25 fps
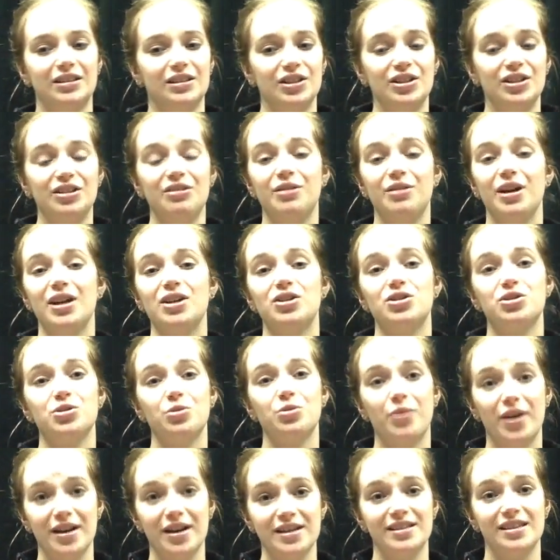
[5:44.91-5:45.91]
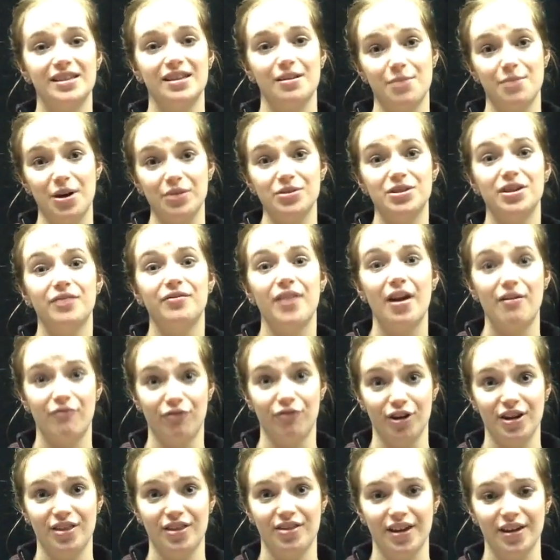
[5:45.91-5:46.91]
you get twice the amount of
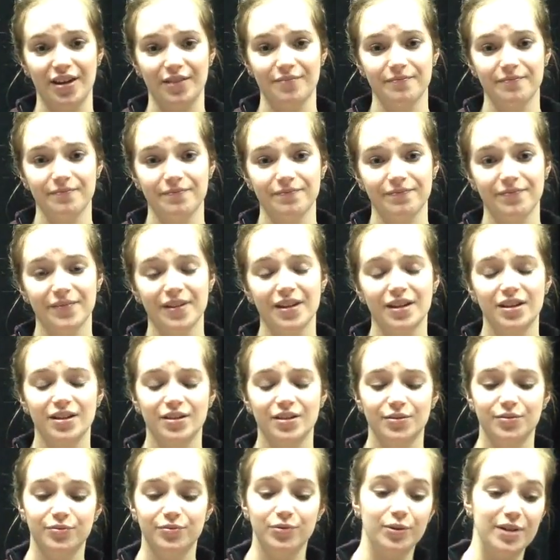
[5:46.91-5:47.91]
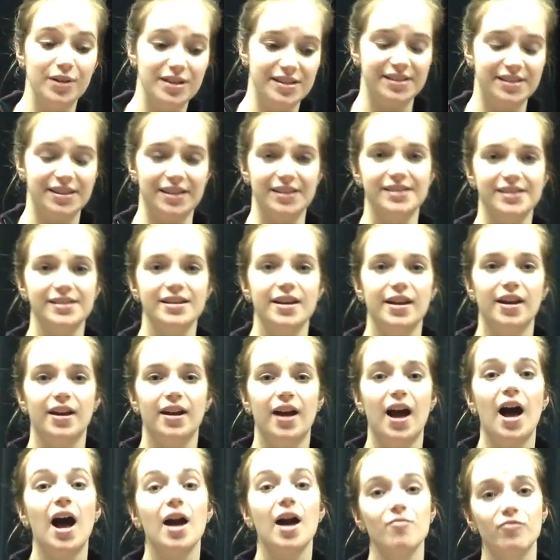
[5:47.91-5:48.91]
everything. For instance,
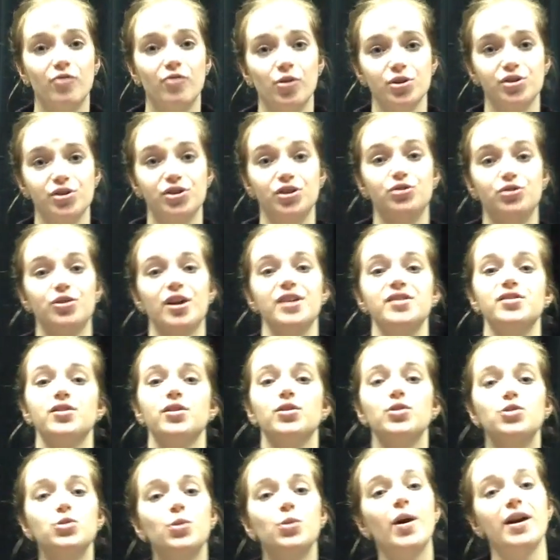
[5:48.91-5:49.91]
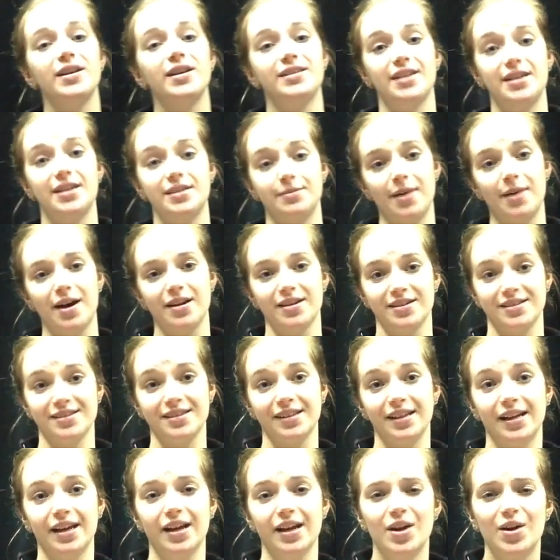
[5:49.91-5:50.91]
I'm forced to dress twice as
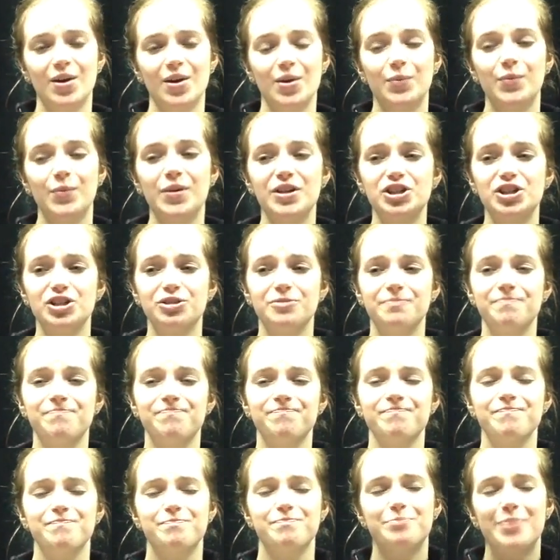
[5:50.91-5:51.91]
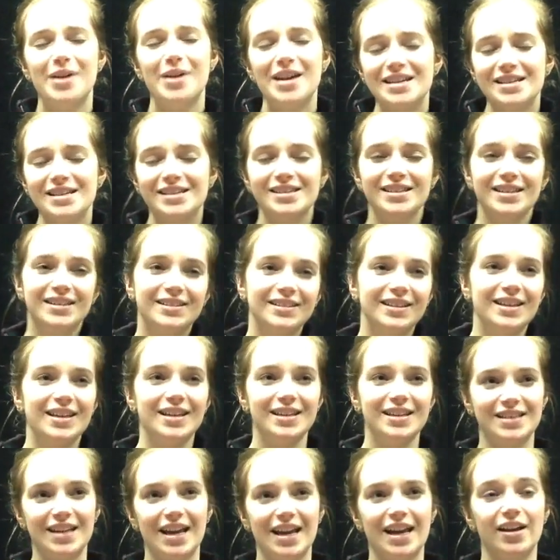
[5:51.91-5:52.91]
modestly, which basically
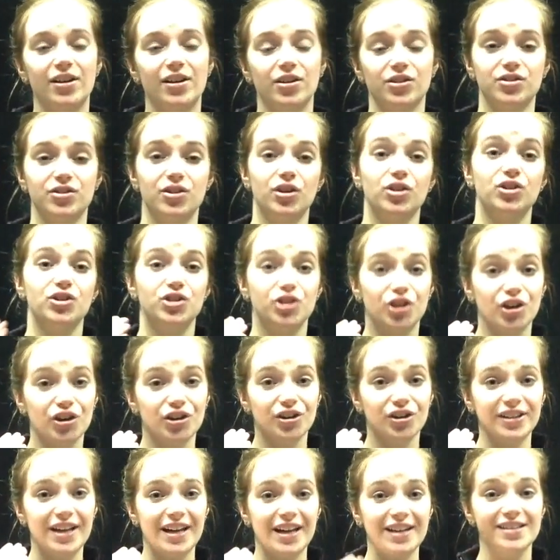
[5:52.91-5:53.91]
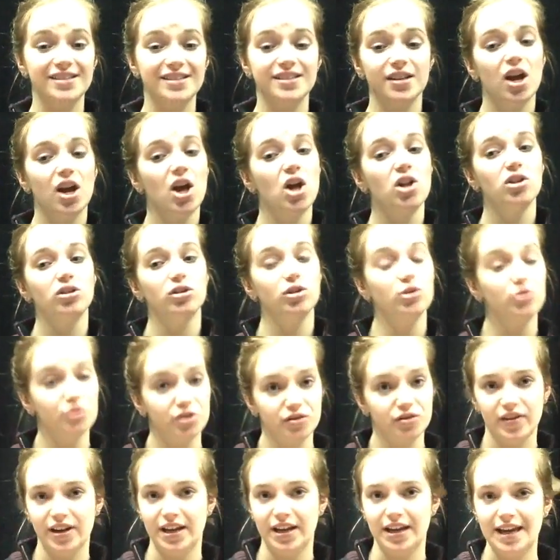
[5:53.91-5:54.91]
entails turtlenecks,
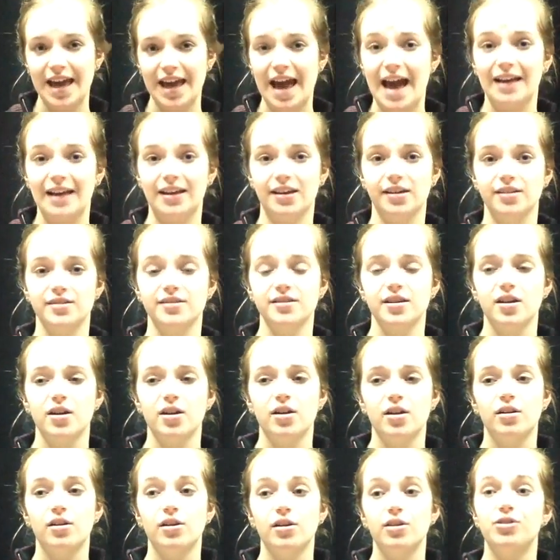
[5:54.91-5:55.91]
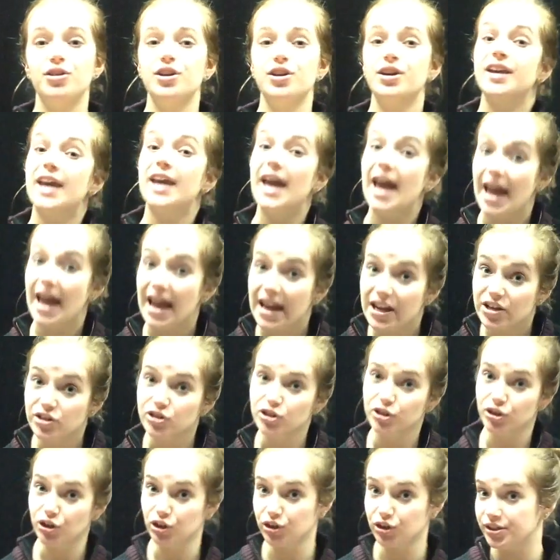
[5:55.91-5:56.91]
loose-fitting khakis, the
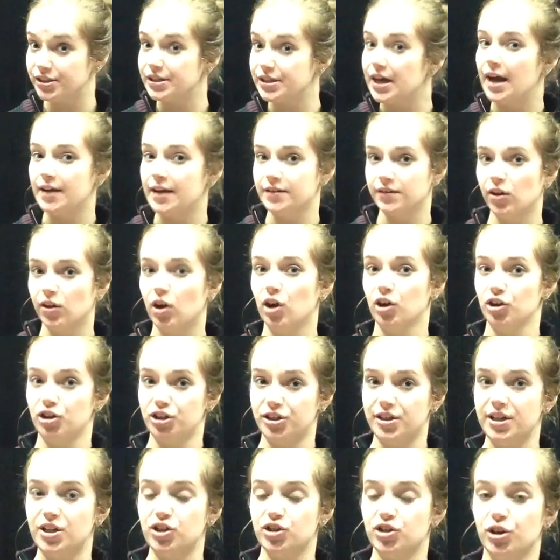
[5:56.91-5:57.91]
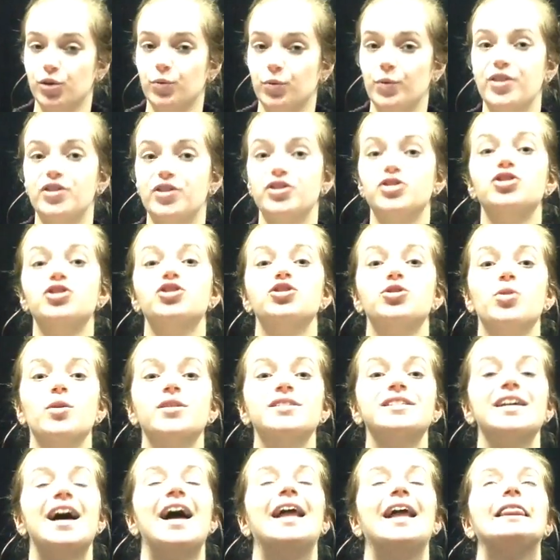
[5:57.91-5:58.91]
occasional size large t-shirt with
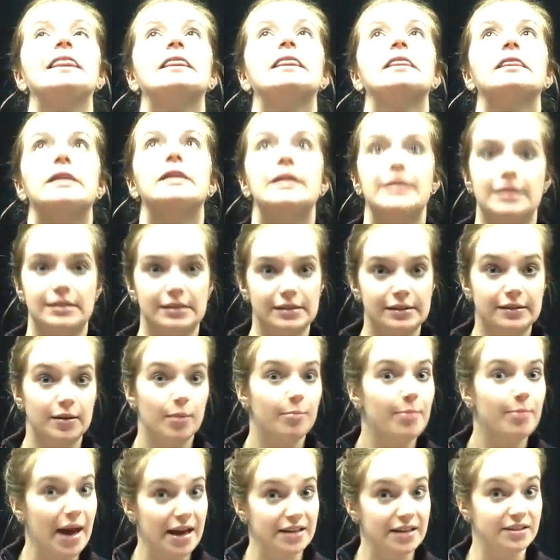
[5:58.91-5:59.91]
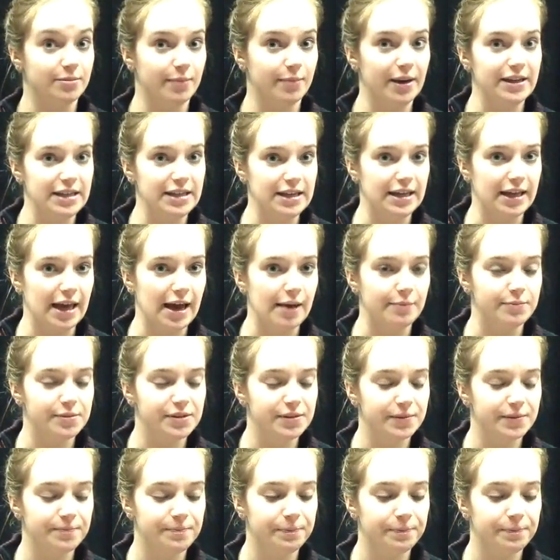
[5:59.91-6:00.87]
shorts at least past my kneecaps.